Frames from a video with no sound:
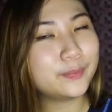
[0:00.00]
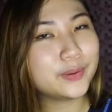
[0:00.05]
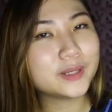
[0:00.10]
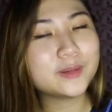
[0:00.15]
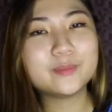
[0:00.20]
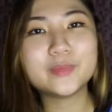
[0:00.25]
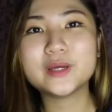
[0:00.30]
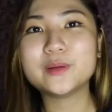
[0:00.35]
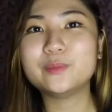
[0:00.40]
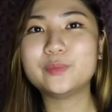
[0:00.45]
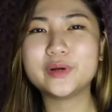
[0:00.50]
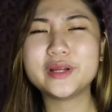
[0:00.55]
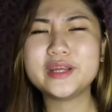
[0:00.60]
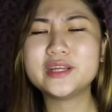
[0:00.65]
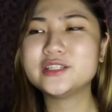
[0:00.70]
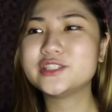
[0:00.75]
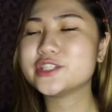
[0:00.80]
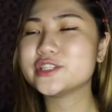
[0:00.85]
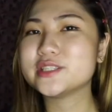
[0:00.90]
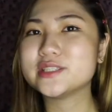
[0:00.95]
But my
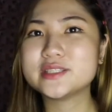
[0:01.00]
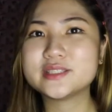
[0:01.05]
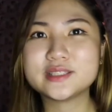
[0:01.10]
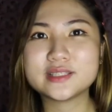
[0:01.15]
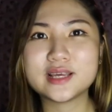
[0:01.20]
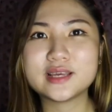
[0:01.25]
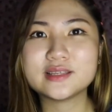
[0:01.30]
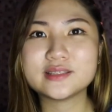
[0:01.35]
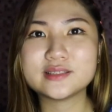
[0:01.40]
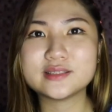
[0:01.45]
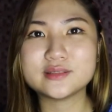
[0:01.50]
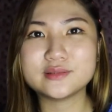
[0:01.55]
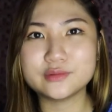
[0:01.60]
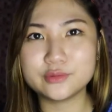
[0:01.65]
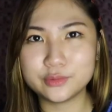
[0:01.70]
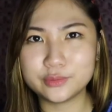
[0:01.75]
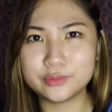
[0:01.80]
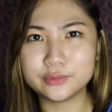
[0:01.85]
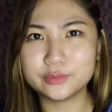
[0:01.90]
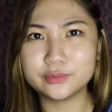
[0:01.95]
brain just says
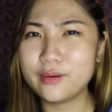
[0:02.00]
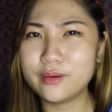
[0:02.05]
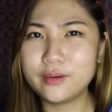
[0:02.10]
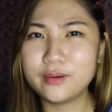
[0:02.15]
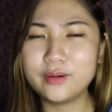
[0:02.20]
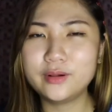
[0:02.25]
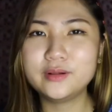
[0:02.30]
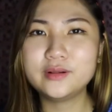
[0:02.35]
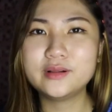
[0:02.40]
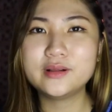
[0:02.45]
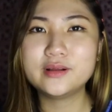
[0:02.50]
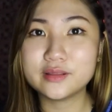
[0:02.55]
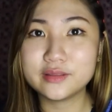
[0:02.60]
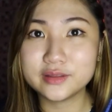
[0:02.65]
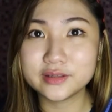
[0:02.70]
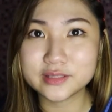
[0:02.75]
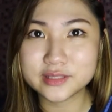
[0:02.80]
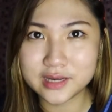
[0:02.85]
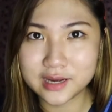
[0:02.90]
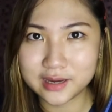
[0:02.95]
no all
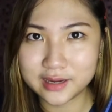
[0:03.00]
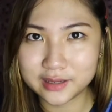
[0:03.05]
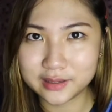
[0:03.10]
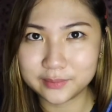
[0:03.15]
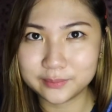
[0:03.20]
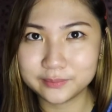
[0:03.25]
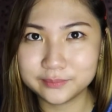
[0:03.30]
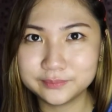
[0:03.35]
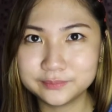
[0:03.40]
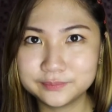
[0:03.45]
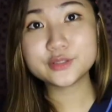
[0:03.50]
the time.